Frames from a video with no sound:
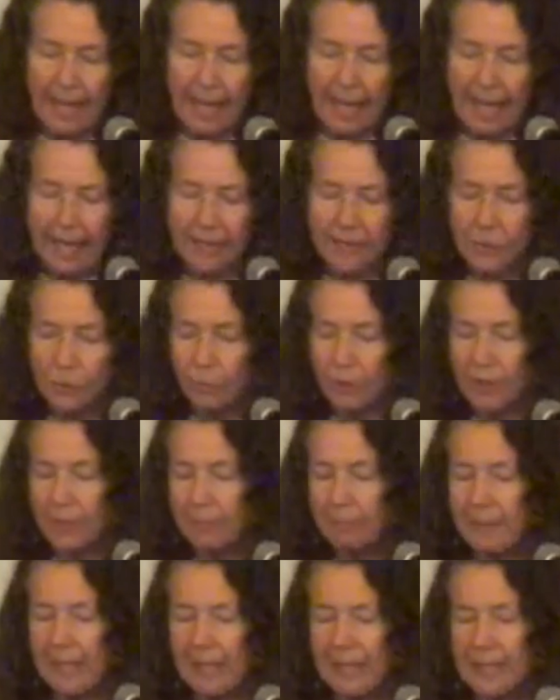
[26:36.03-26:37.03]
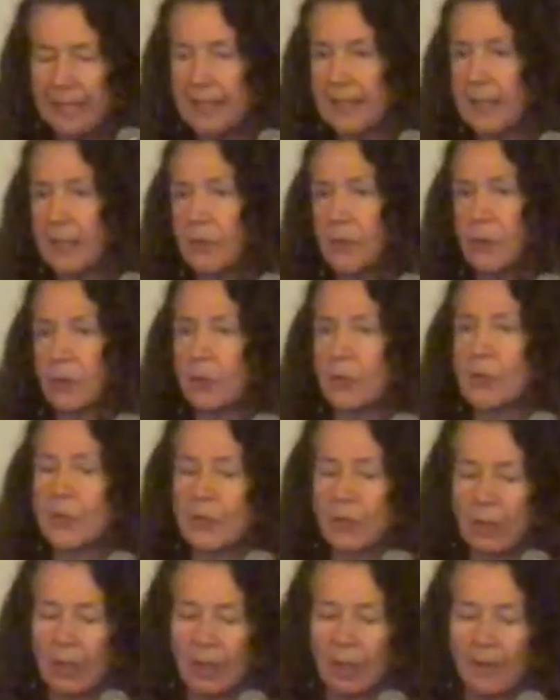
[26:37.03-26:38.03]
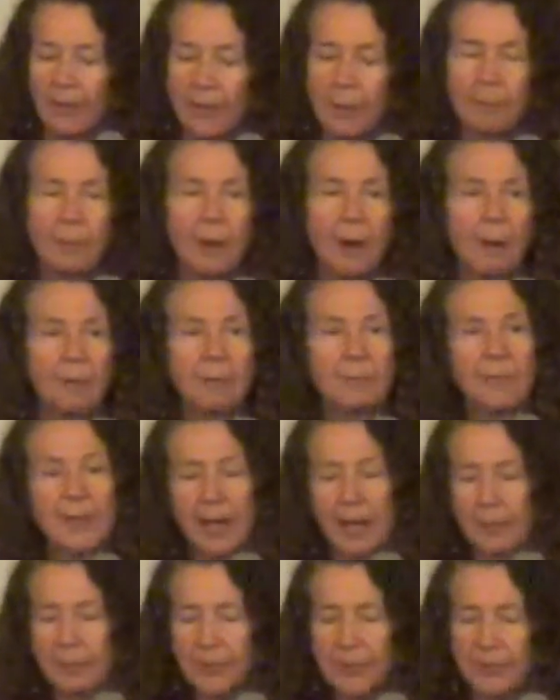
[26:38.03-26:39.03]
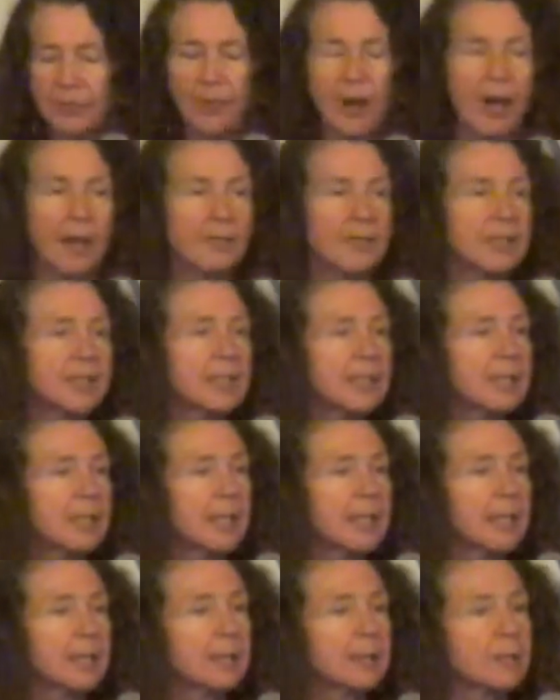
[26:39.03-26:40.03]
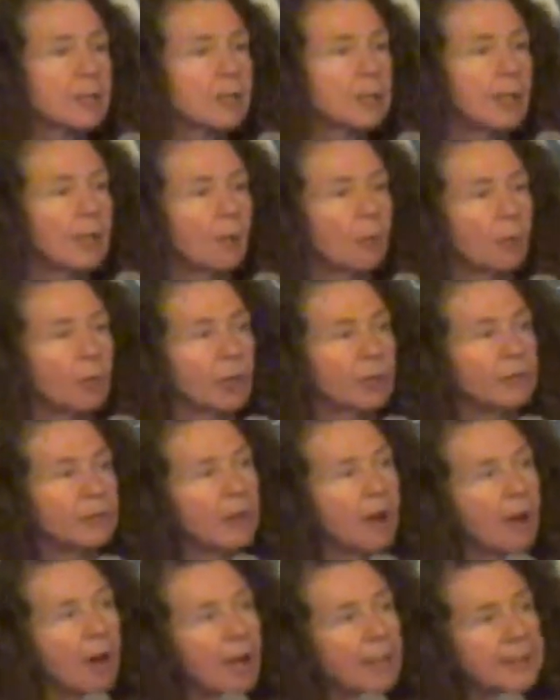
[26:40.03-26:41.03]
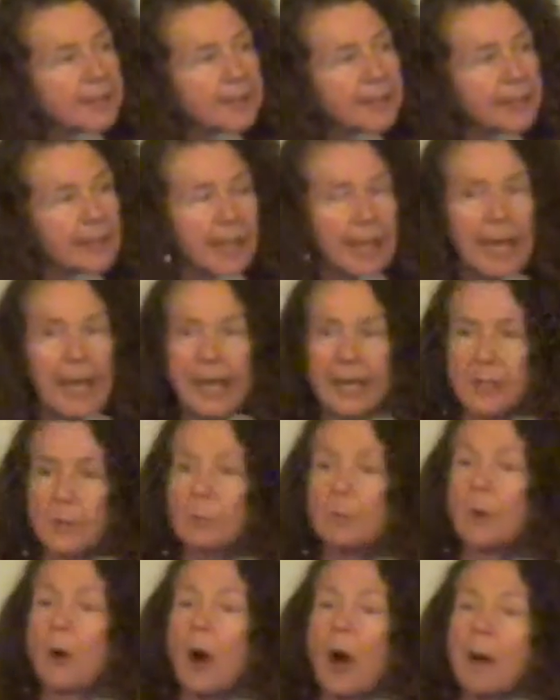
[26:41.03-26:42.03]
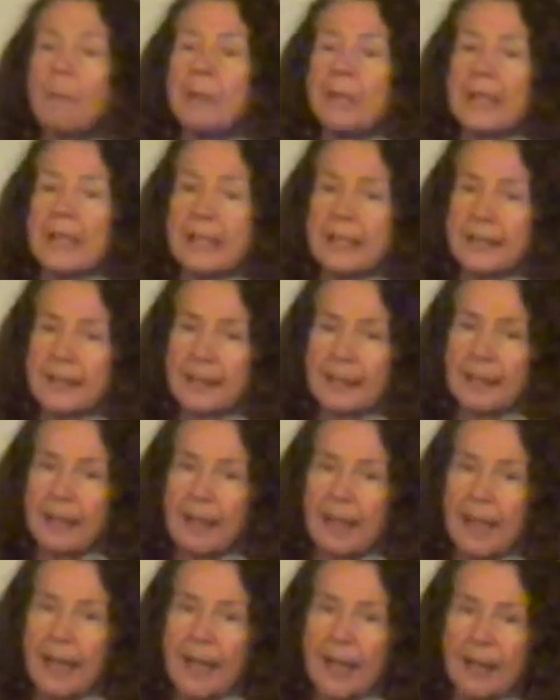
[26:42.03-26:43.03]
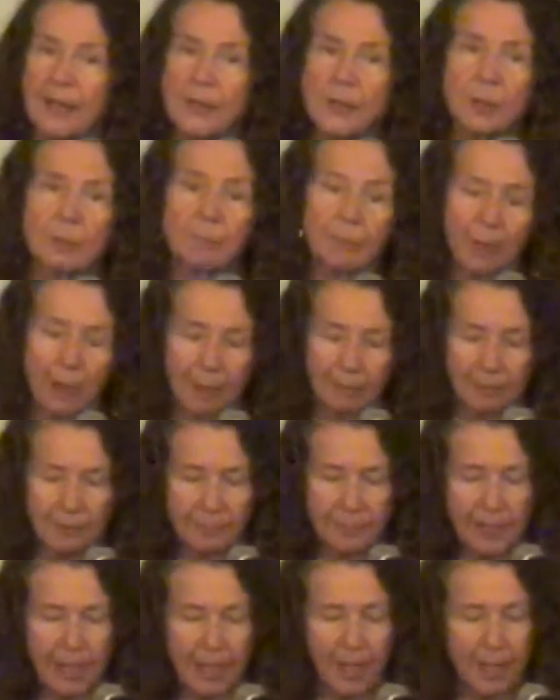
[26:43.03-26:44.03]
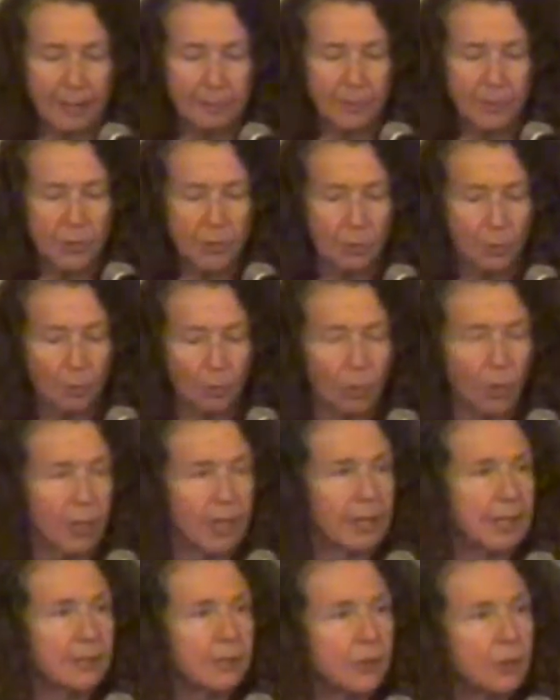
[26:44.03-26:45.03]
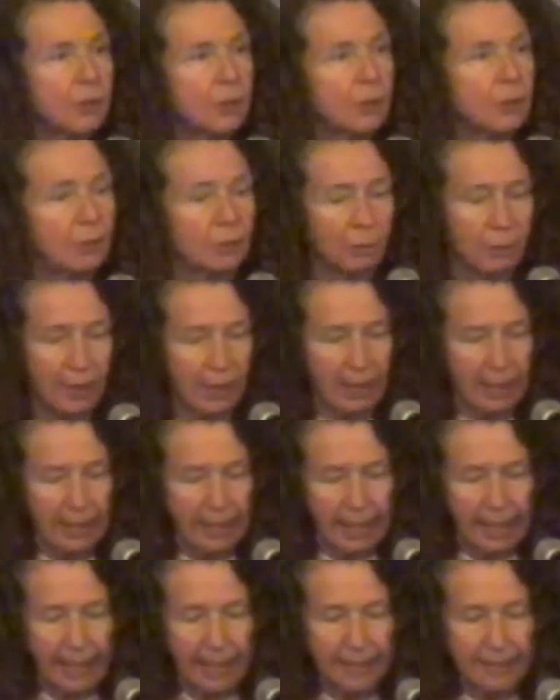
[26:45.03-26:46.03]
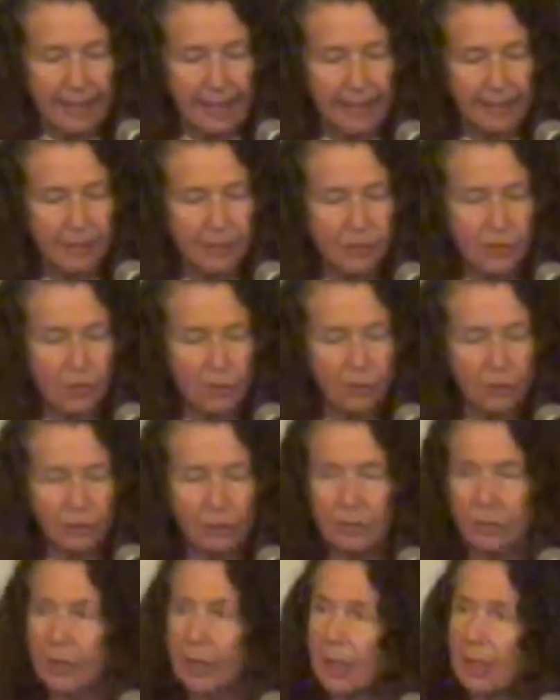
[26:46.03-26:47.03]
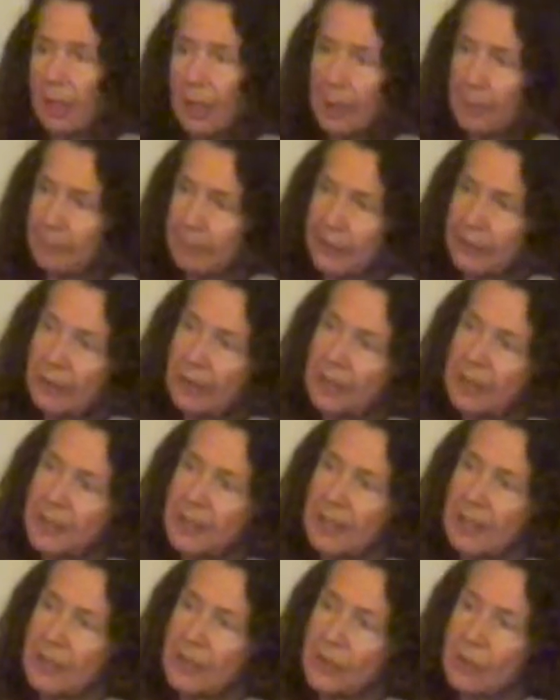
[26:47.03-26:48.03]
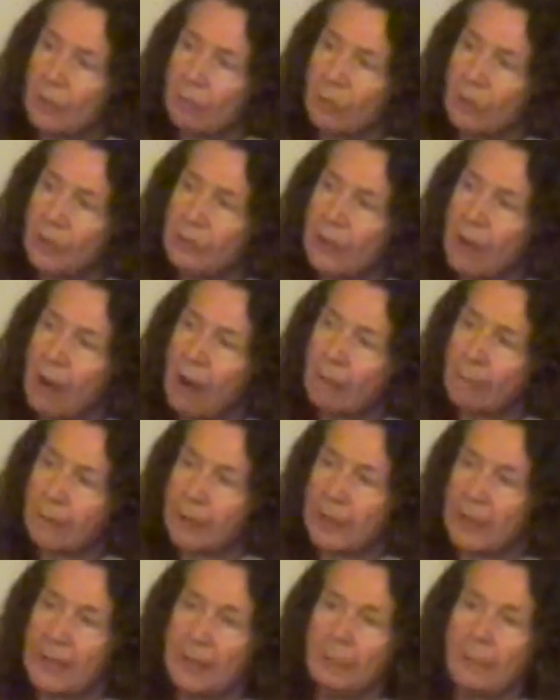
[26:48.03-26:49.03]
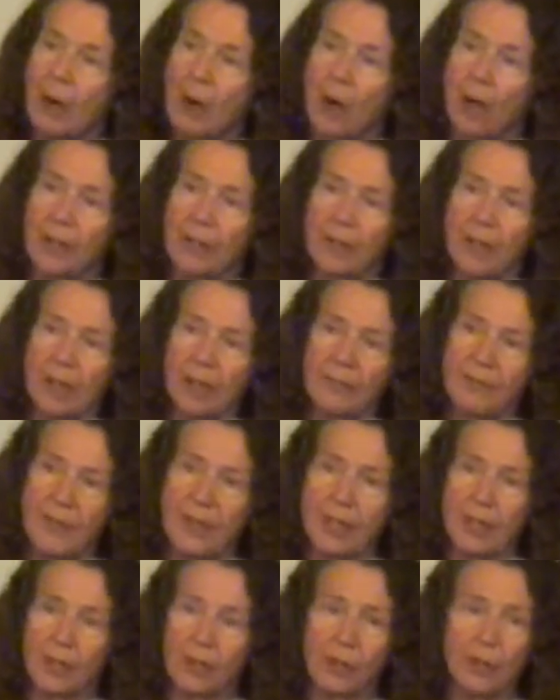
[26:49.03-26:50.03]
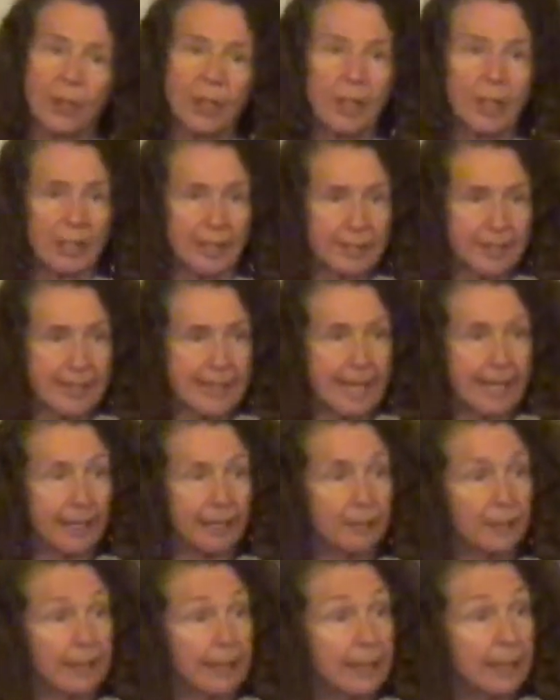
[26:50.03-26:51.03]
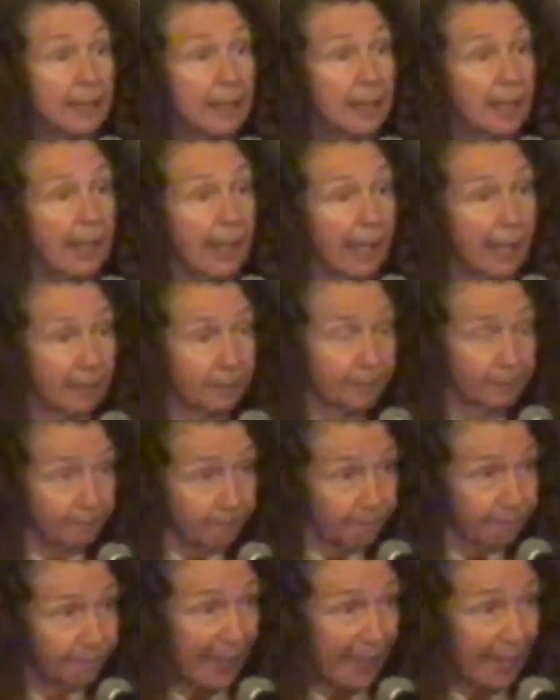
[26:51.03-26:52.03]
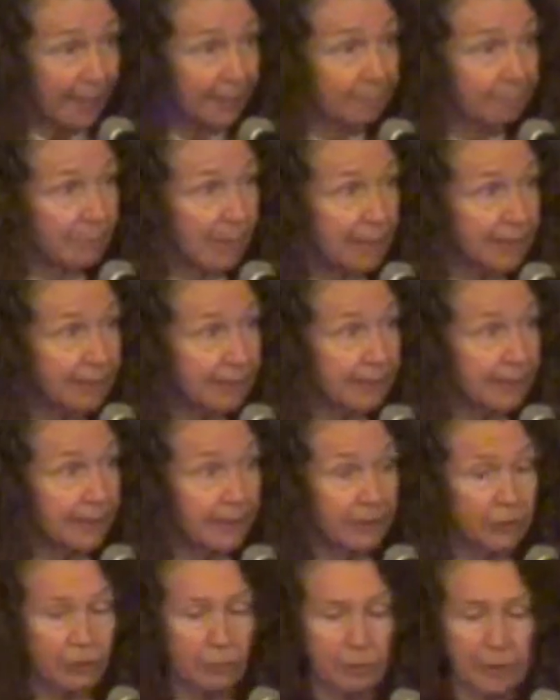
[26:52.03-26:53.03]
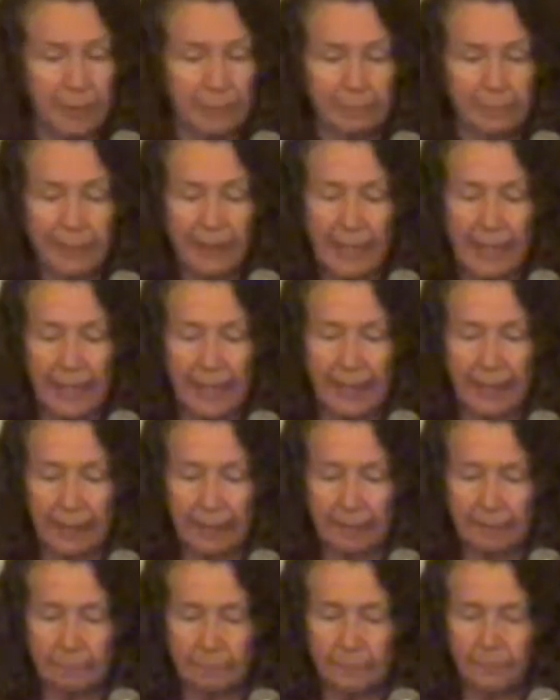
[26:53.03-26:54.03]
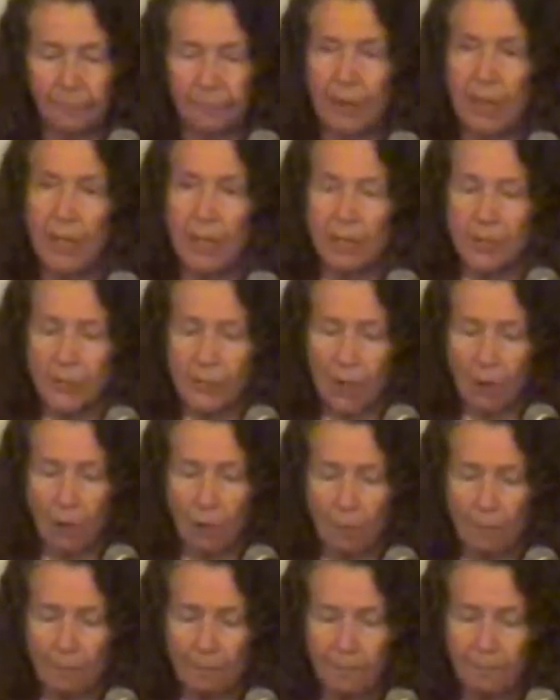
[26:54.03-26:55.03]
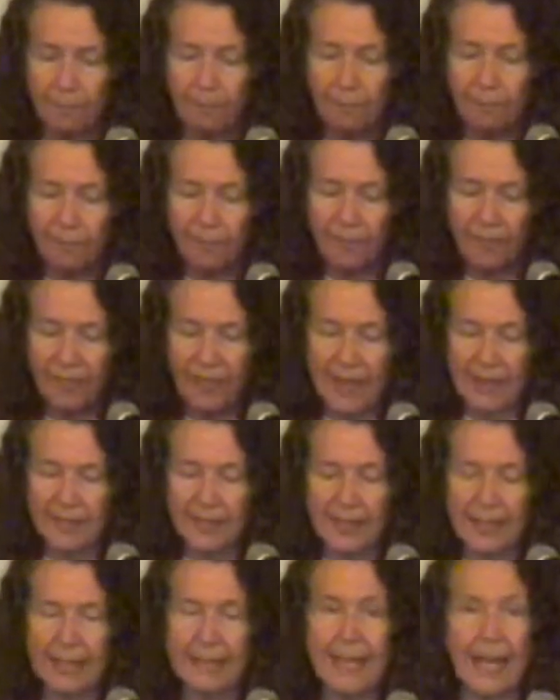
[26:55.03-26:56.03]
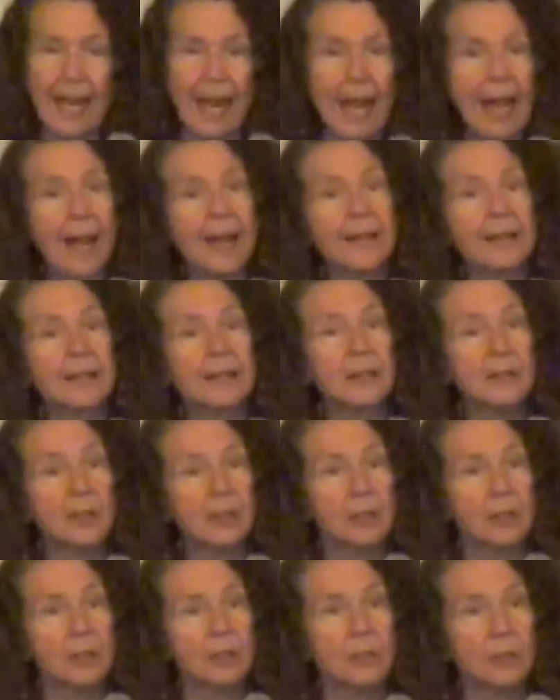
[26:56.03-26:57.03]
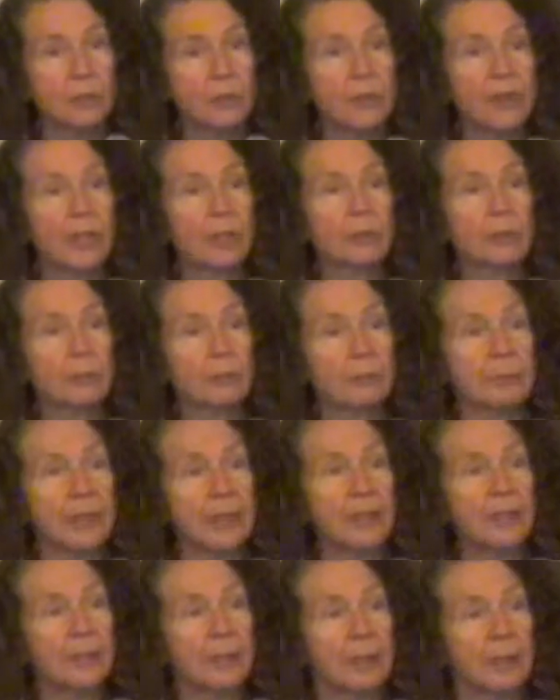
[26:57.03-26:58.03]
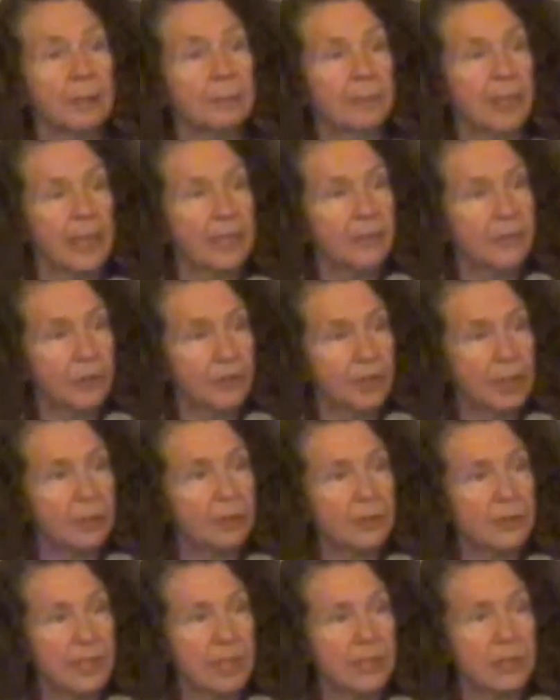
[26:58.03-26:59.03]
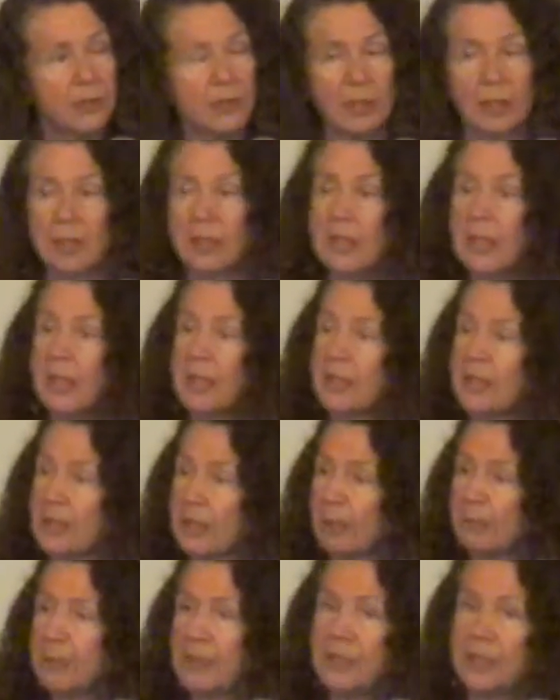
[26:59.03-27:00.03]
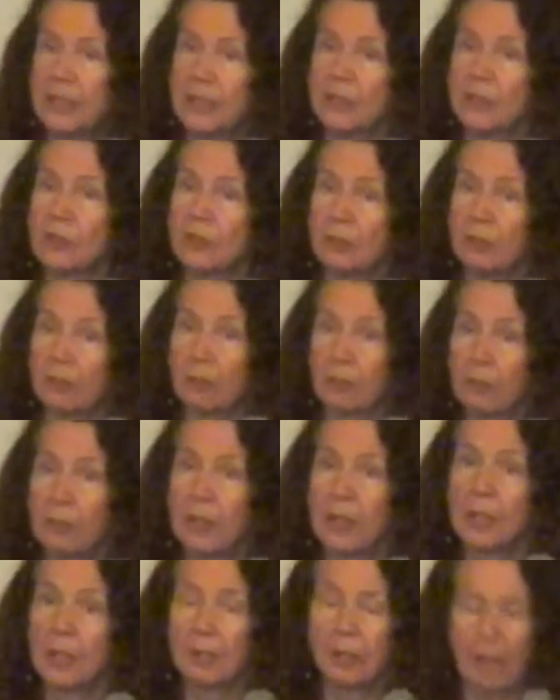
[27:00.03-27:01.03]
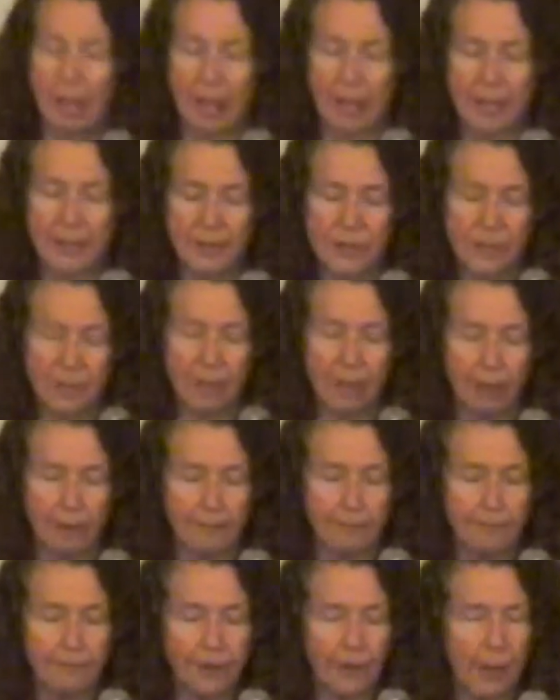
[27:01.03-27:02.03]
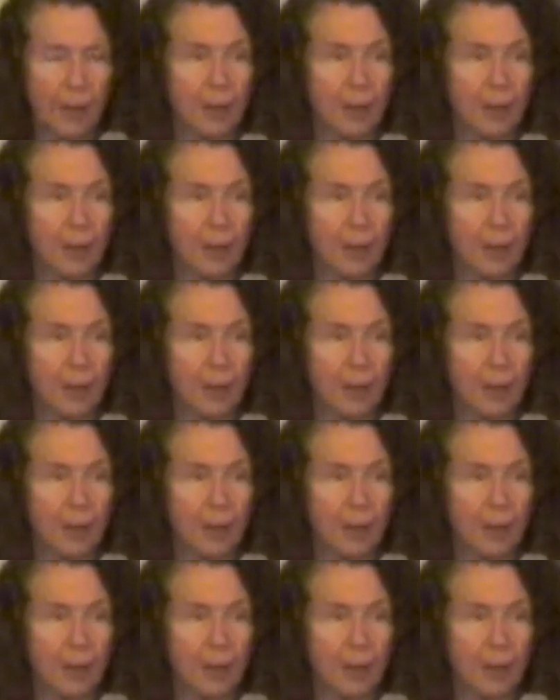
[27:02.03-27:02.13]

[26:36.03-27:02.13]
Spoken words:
as with many teachers, the problem types 5 and 6 were not as prominent as the problem types 1 and 2, and that certain abilities were not really part of their daily and monthly unit planning. So they then added to their curriculum and to their teaching some additional kinds of